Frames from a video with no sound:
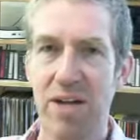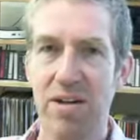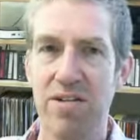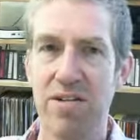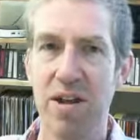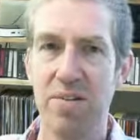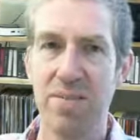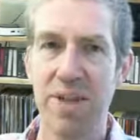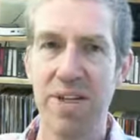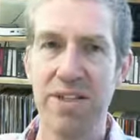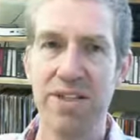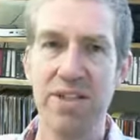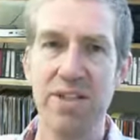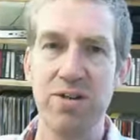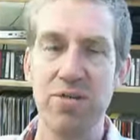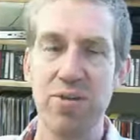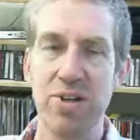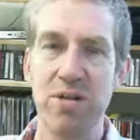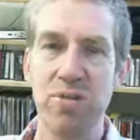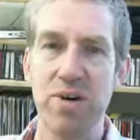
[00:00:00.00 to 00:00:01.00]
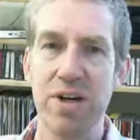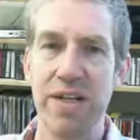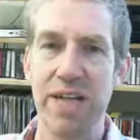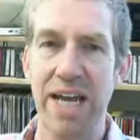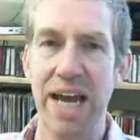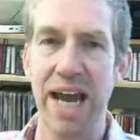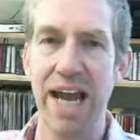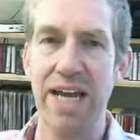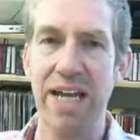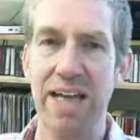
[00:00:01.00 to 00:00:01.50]
something to do with the word
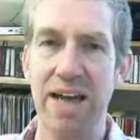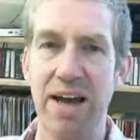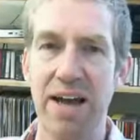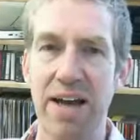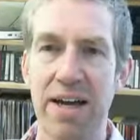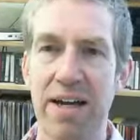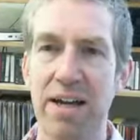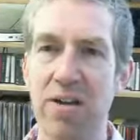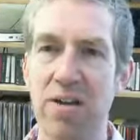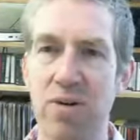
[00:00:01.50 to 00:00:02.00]
canine